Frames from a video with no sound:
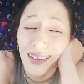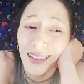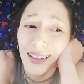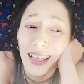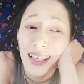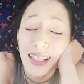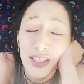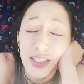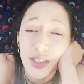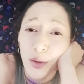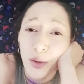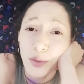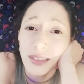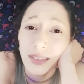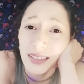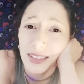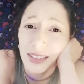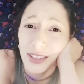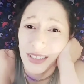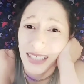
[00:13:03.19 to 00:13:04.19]
Don't
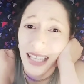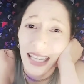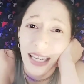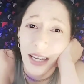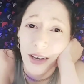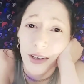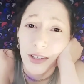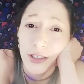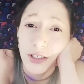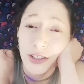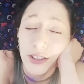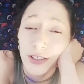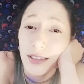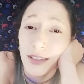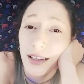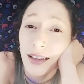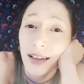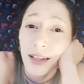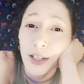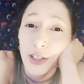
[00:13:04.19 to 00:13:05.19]
sit here and
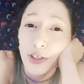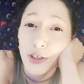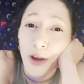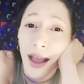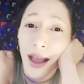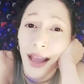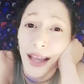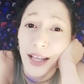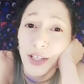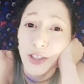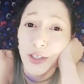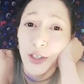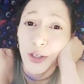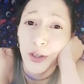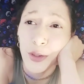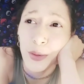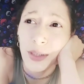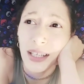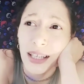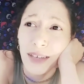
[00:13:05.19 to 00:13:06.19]
try to
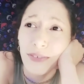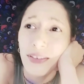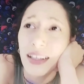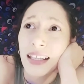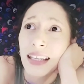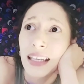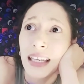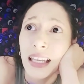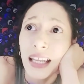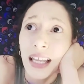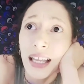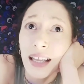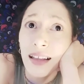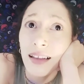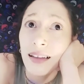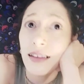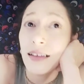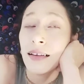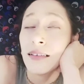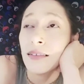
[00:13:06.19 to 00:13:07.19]
even
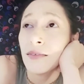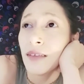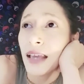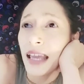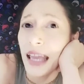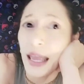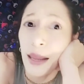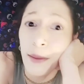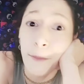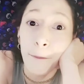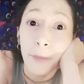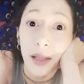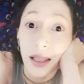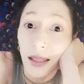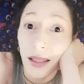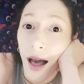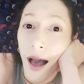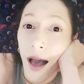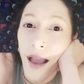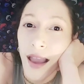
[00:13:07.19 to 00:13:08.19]

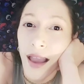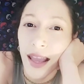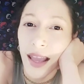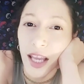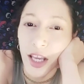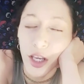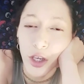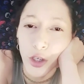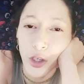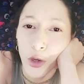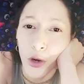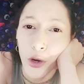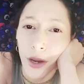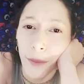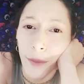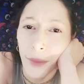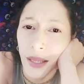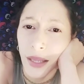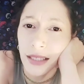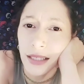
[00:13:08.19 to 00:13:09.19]
imply your
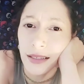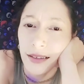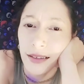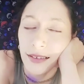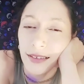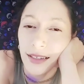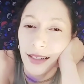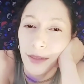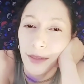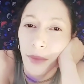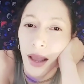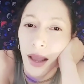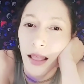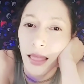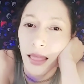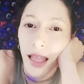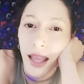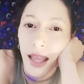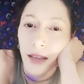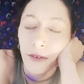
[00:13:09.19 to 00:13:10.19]
opinion in my
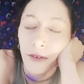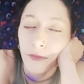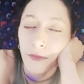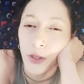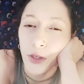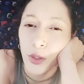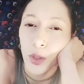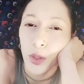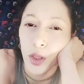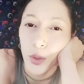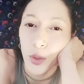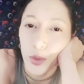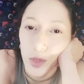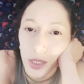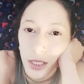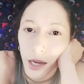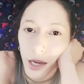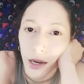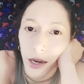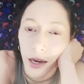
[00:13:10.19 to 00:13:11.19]
life, you
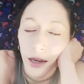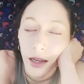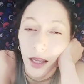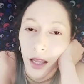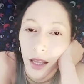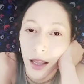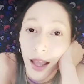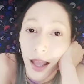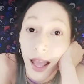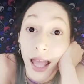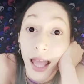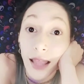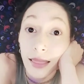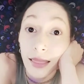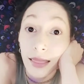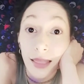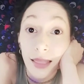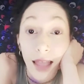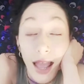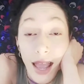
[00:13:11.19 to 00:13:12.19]
loser,
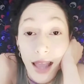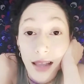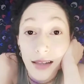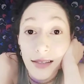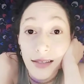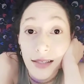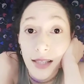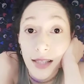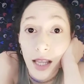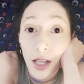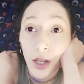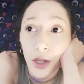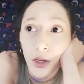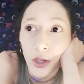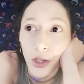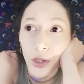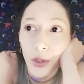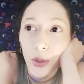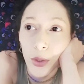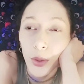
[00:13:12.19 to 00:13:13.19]
unless
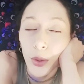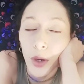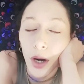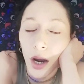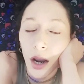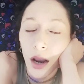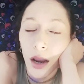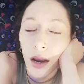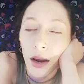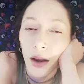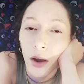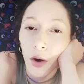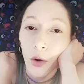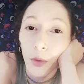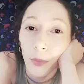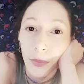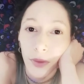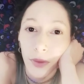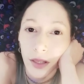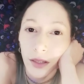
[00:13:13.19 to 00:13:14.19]
you are
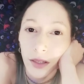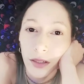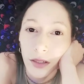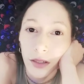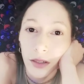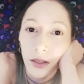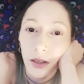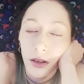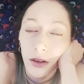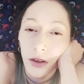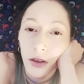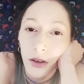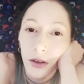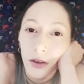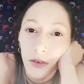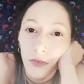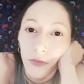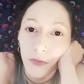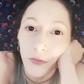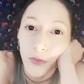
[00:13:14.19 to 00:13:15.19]
open
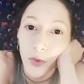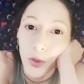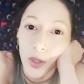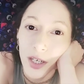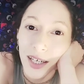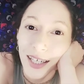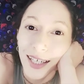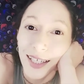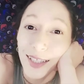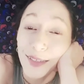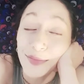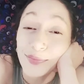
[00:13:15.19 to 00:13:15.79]
for